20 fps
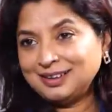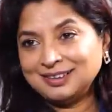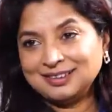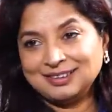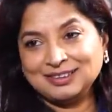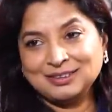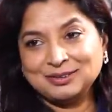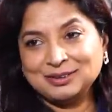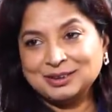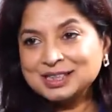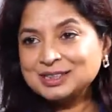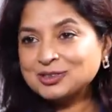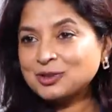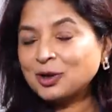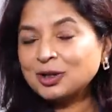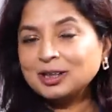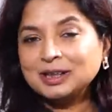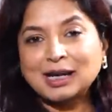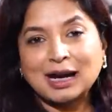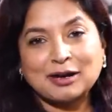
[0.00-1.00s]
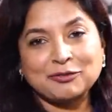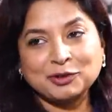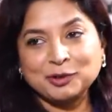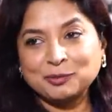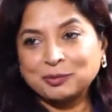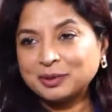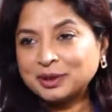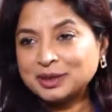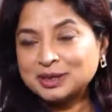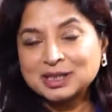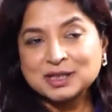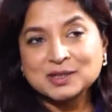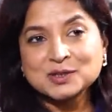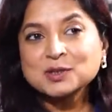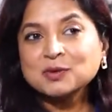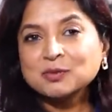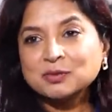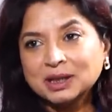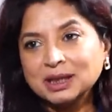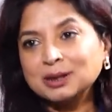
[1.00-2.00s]
Yeah, it's all graphic printing,
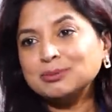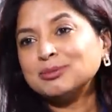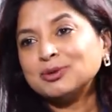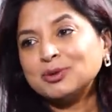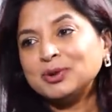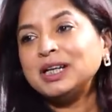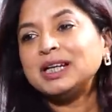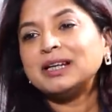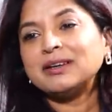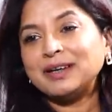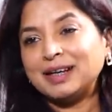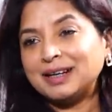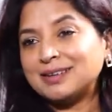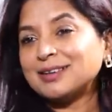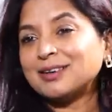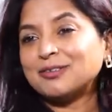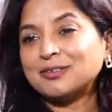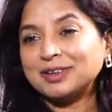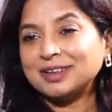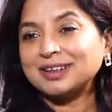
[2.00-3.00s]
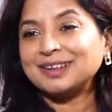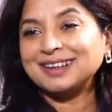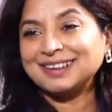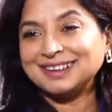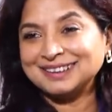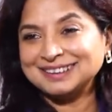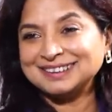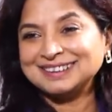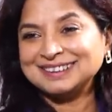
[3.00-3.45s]
so we recreate everything.